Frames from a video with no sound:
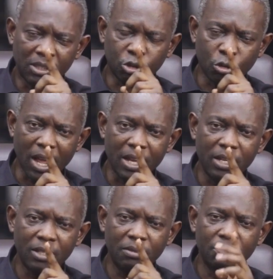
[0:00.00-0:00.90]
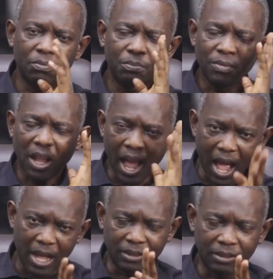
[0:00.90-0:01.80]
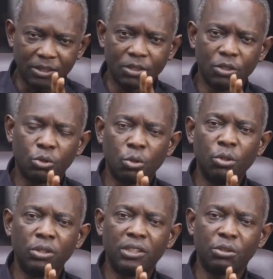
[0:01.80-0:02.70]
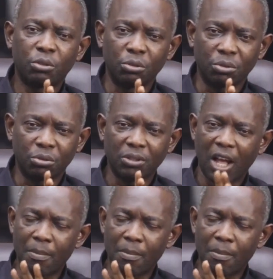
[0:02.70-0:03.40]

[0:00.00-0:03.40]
try hard to know the truth